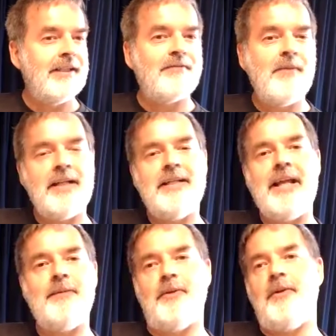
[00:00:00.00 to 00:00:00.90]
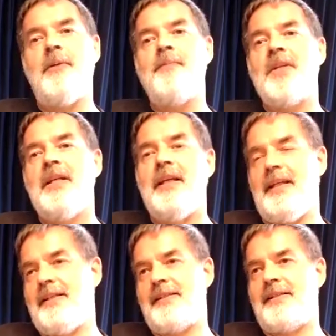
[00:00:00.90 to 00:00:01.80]
If my neighbor
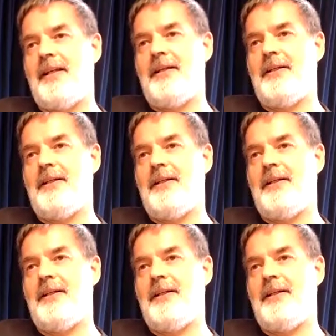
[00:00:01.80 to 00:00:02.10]
is